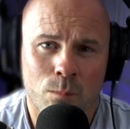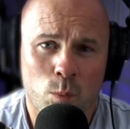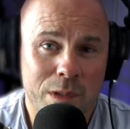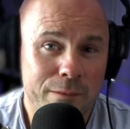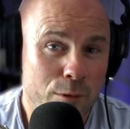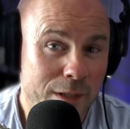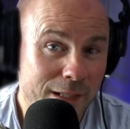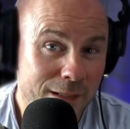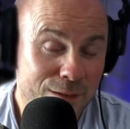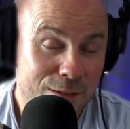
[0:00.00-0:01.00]
Whatever it
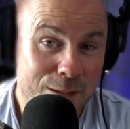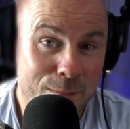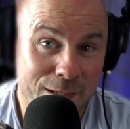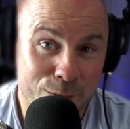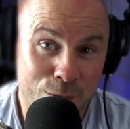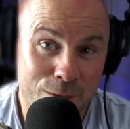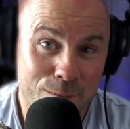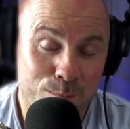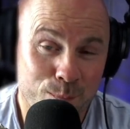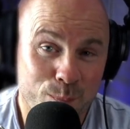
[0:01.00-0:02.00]
is, just
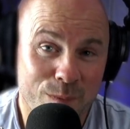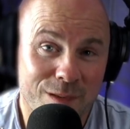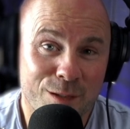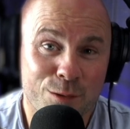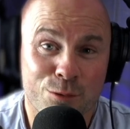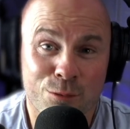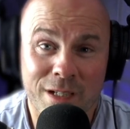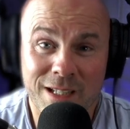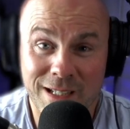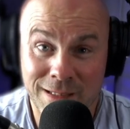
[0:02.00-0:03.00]
imagine
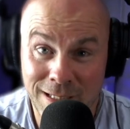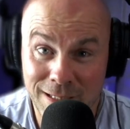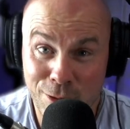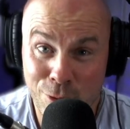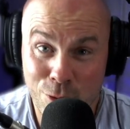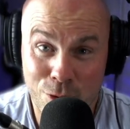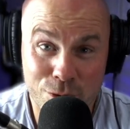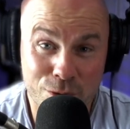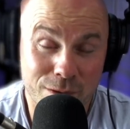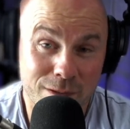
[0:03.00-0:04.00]
drinking that
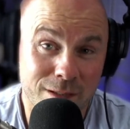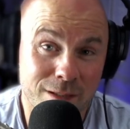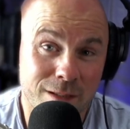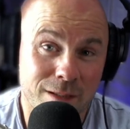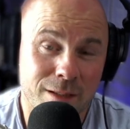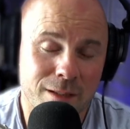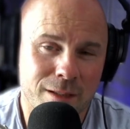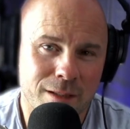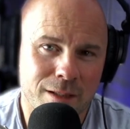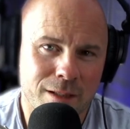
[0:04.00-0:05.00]
concoction
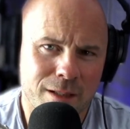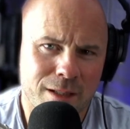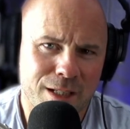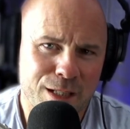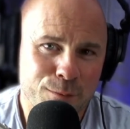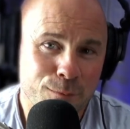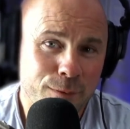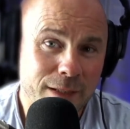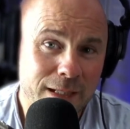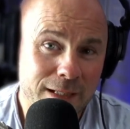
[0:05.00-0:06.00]
and
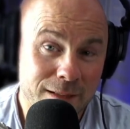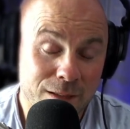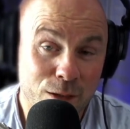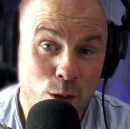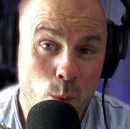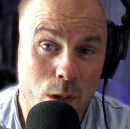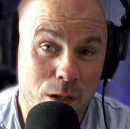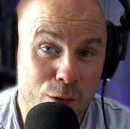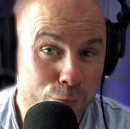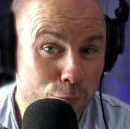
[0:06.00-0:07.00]
feeling that you
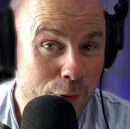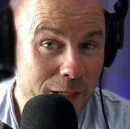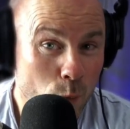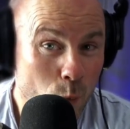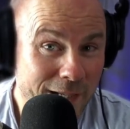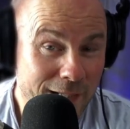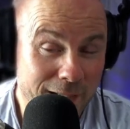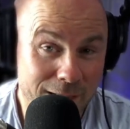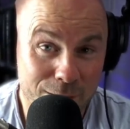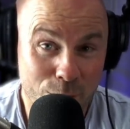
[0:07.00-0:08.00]
are
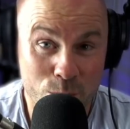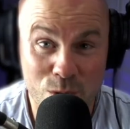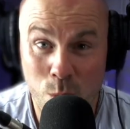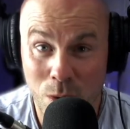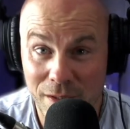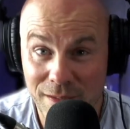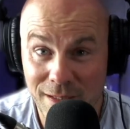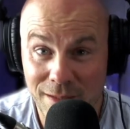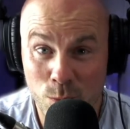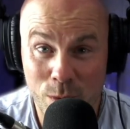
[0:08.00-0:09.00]
reawakening those
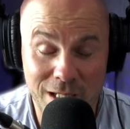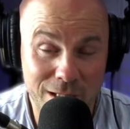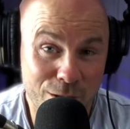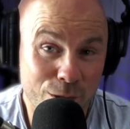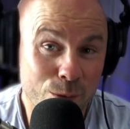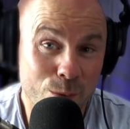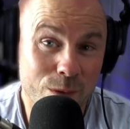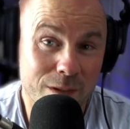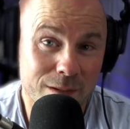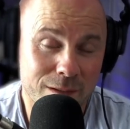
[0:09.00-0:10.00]
qualities within
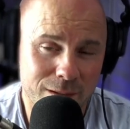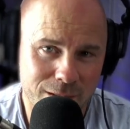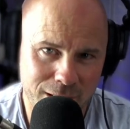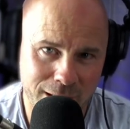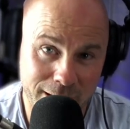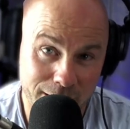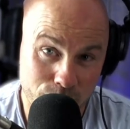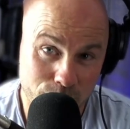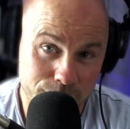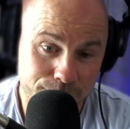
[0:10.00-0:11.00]
you
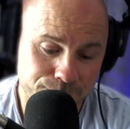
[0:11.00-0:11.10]
now.